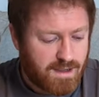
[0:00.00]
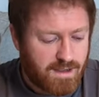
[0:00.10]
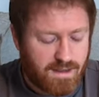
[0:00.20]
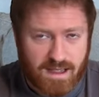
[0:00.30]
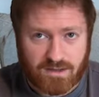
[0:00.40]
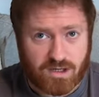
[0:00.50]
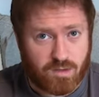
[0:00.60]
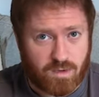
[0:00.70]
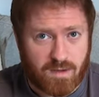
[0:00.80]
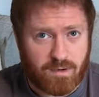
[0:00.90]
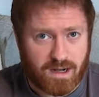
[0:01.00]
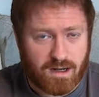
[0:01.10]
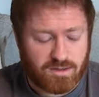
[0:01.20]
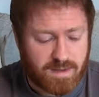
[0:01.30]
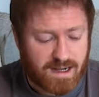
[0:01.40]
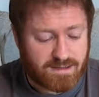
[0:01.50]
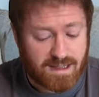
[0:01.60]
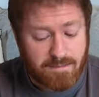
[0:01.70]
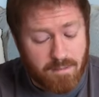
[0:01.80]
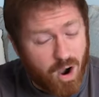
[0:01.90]
that was a good way of bringing those back. So
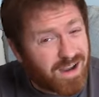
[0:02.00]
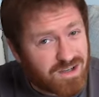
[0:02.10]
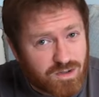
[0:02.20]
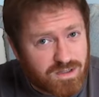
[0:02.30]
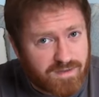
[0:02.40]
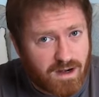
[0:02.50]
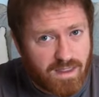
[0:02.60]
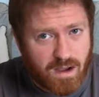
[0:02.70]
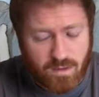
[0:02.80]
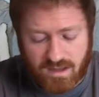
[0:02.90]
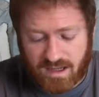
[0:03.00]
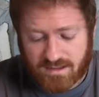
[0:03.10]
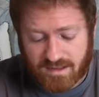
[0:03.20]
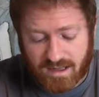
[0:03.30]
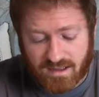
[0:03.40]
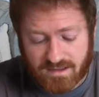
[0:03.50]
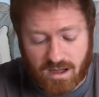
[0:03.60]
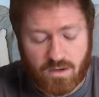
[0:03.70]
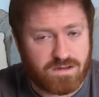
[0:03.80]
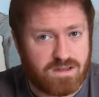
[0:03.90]
they might do something like that with these. I think there's
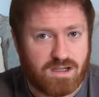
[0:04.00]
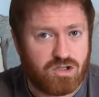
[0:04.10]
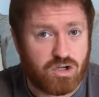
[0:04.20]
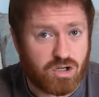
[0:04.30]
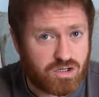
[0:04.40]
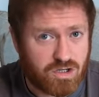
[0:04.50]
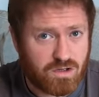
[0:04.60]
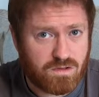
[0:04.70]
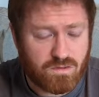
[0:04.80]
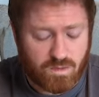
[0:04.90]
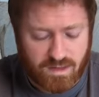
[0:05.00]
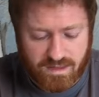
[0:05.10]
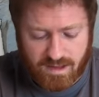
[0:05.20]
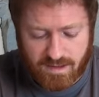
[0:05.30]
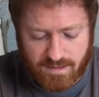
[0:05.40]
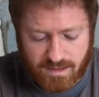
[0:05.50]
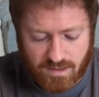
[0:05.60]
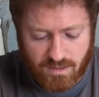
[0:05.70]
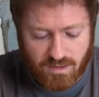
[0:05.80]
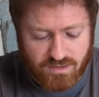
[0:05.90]
loads of things you could do with the, you
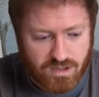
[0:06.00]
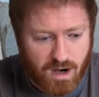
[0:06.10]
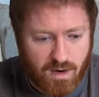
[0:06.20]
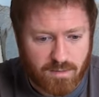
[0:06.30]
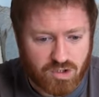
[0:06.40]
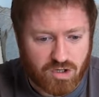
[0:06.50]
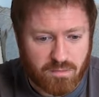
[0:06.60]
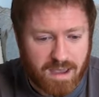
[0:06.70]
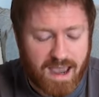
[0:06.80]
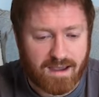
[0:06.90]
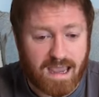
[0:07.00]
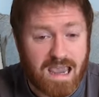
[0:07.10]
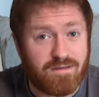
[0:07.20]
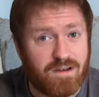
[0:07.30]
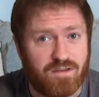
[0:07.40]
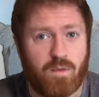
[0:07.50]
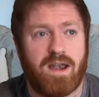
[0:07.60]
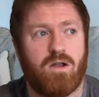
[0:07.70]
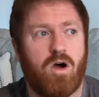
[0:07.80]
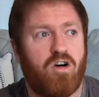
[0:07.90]
know, loads of dioramas you could pick. Even if you
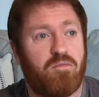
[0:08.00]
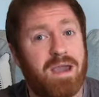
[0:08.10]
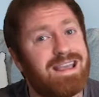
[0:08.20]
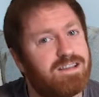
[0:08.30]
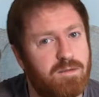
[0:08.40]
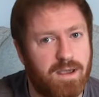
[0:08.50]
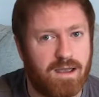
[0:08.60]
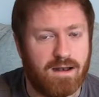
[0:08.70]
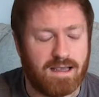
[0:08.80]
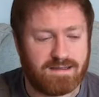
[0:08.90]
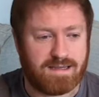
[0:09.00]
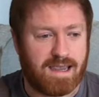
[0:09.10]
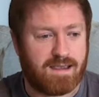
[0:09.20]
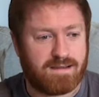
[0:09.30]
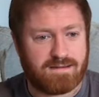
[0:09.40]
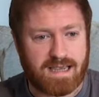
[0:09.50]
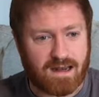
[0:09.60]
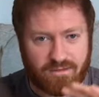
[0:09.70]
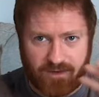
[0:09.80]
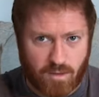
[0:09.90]
went off-piste a bit, let's take
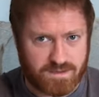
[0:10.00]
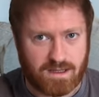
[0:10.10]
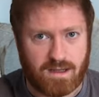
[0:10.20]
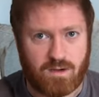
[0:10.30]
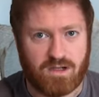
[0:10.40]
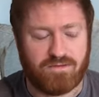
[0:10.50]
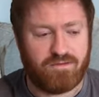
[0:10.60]
the films out of the equation for